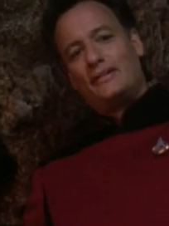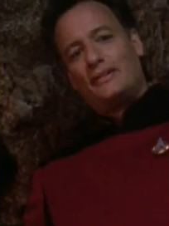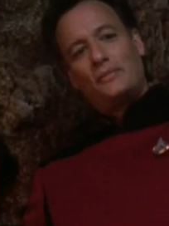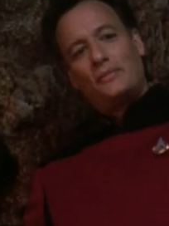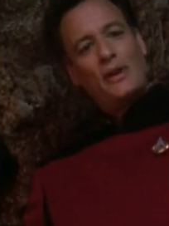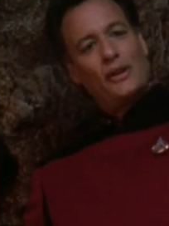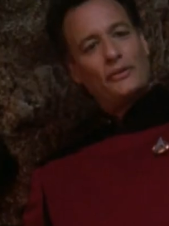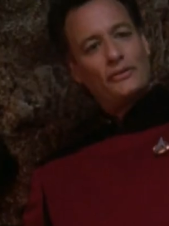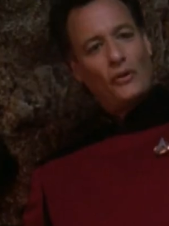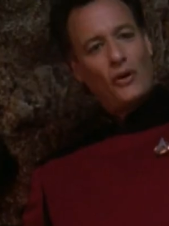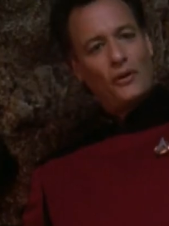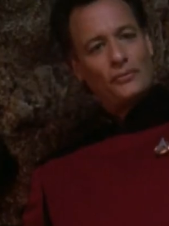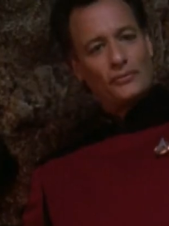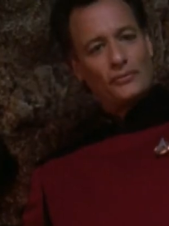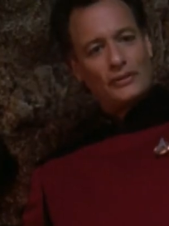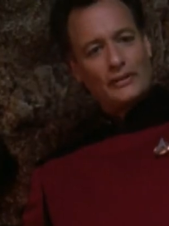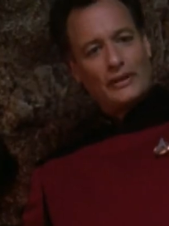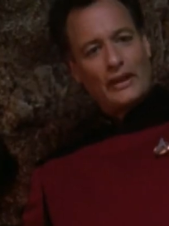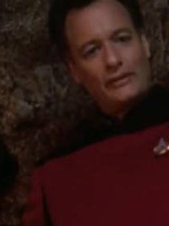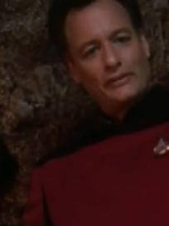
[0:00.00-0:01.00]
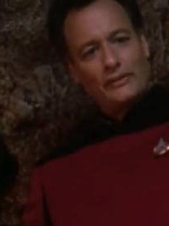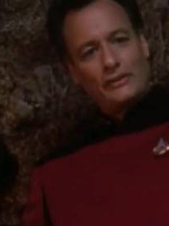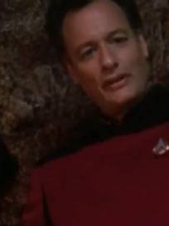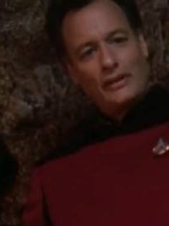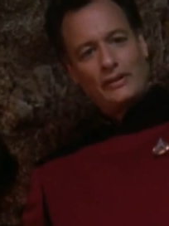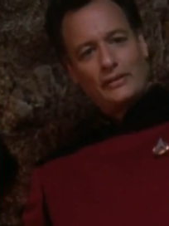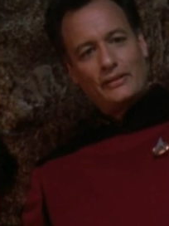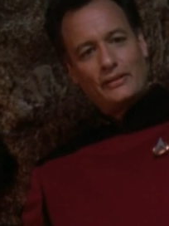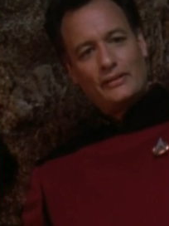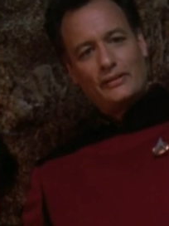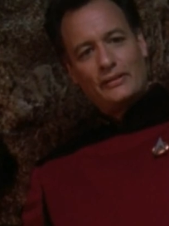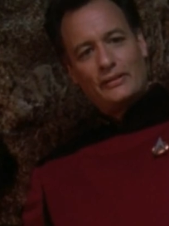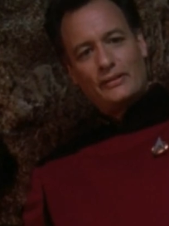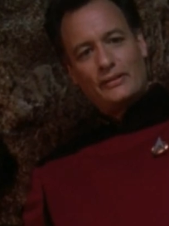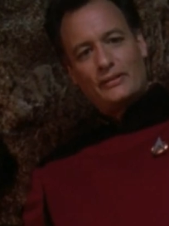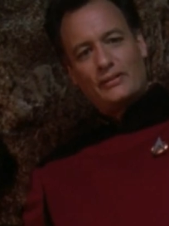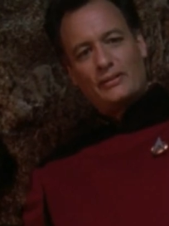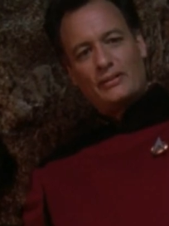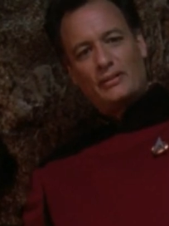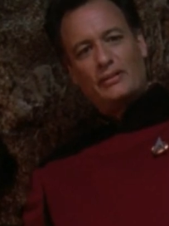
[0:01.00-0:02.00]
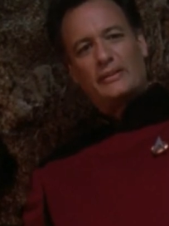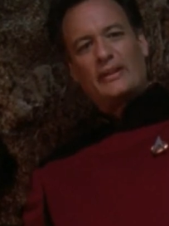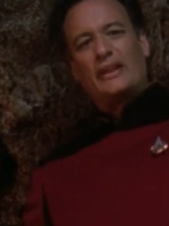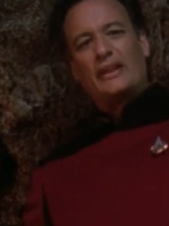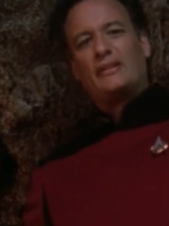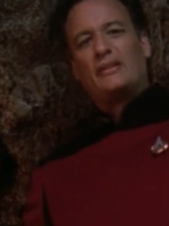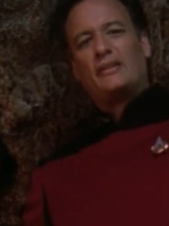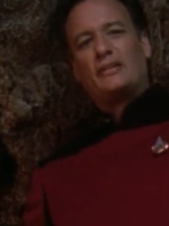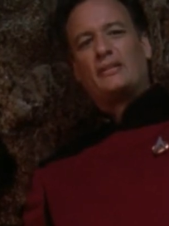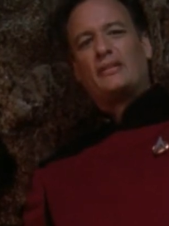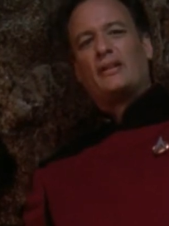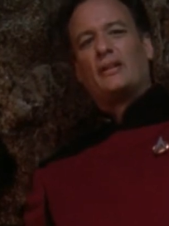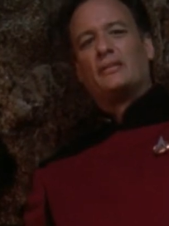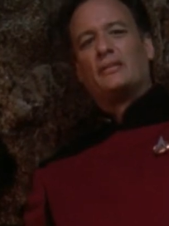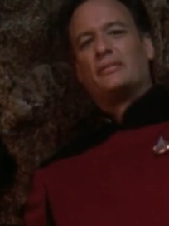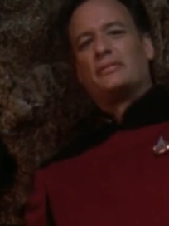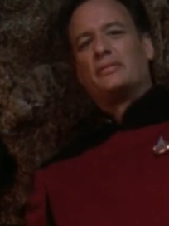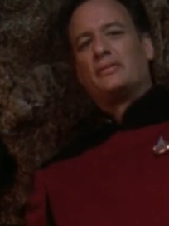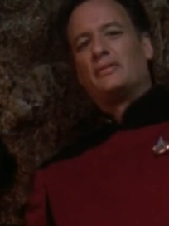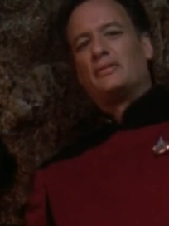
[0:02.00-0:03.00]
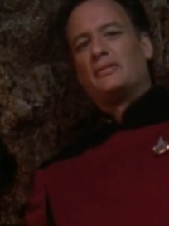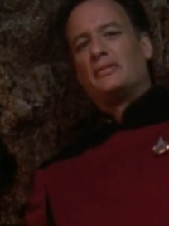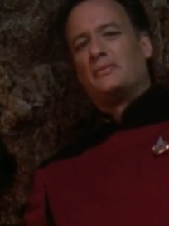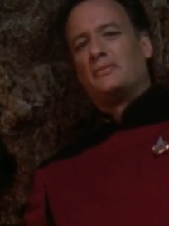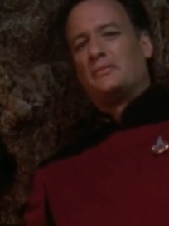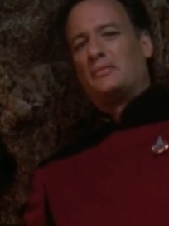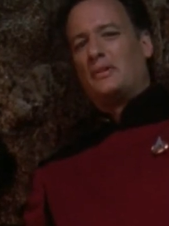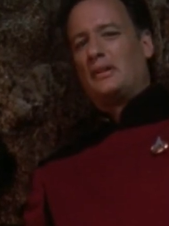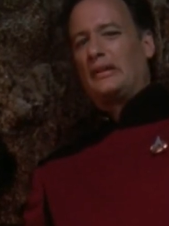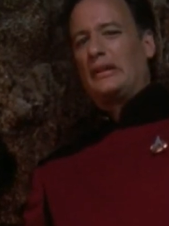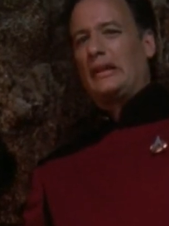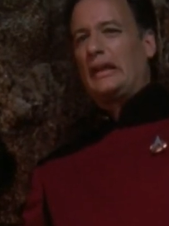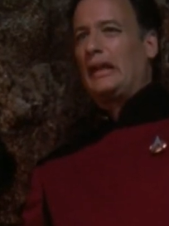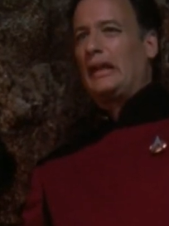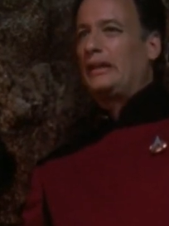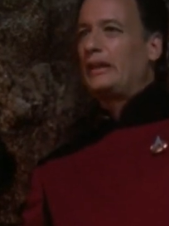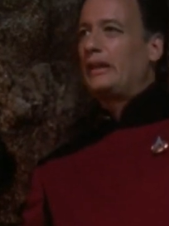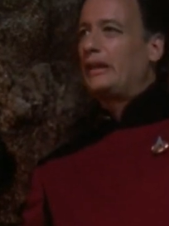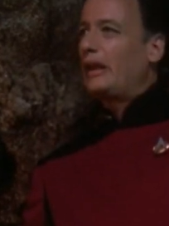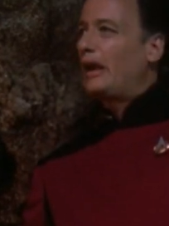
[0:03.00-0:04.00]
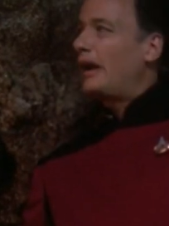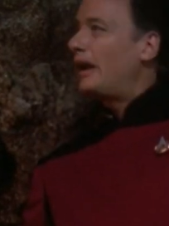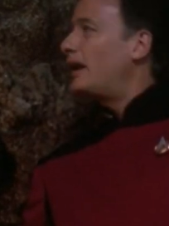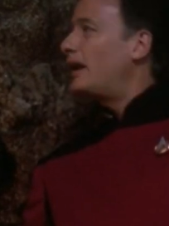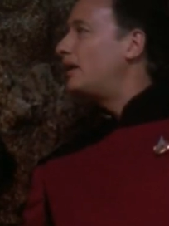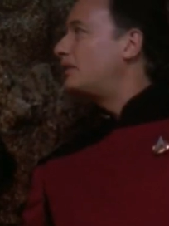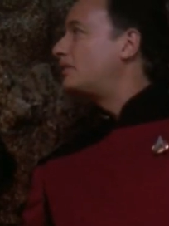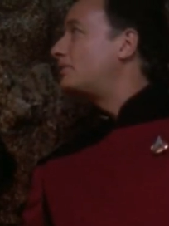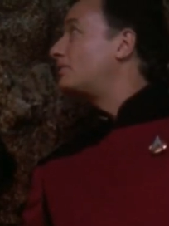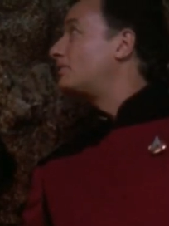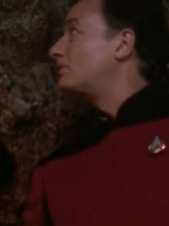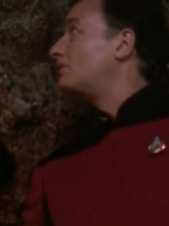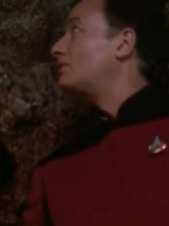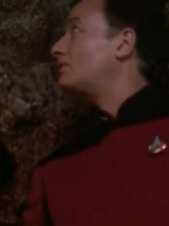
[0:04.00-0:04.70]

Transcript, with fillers: Smells awful, doesn't it? All that sulfur and volcanic ash.